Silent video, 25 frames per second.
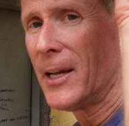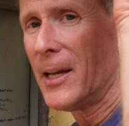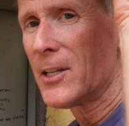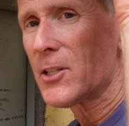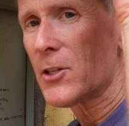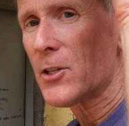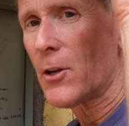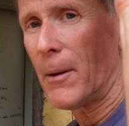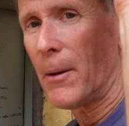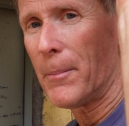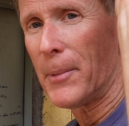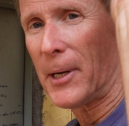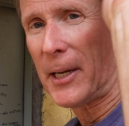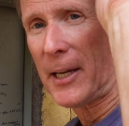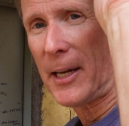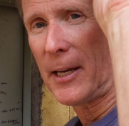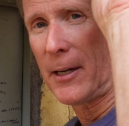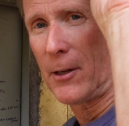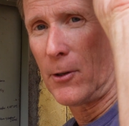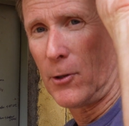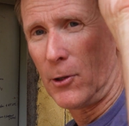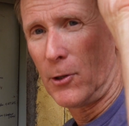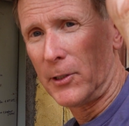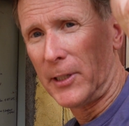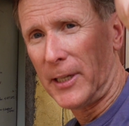So I'm going to kind
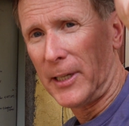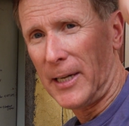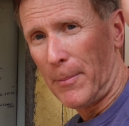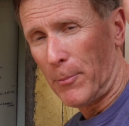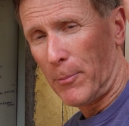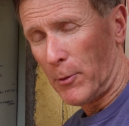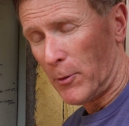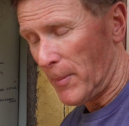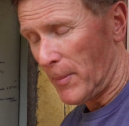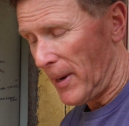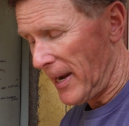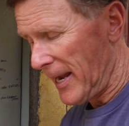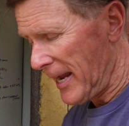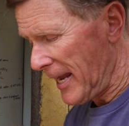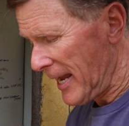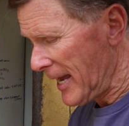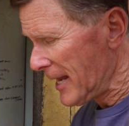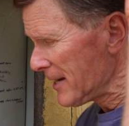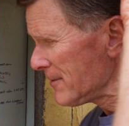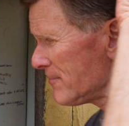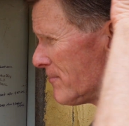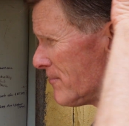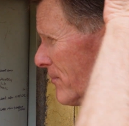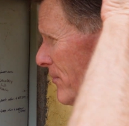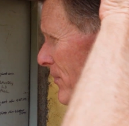of hold it up with my
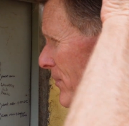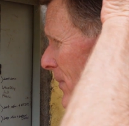head.